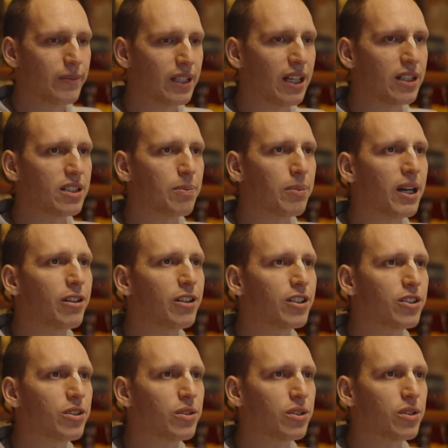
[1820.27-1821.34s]
as a parent,
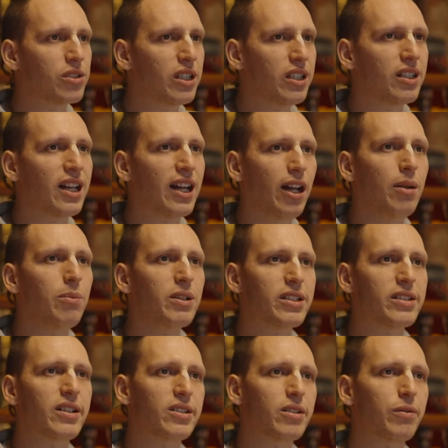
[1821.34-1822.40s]
you see the
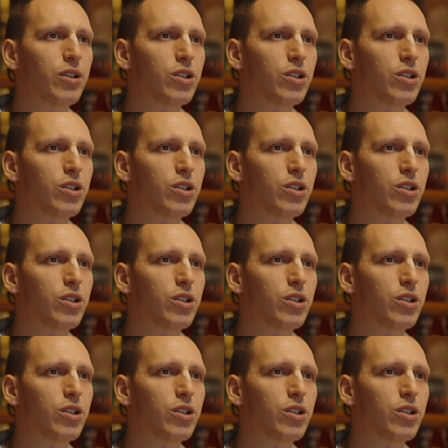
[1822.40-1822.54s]
helplessness of a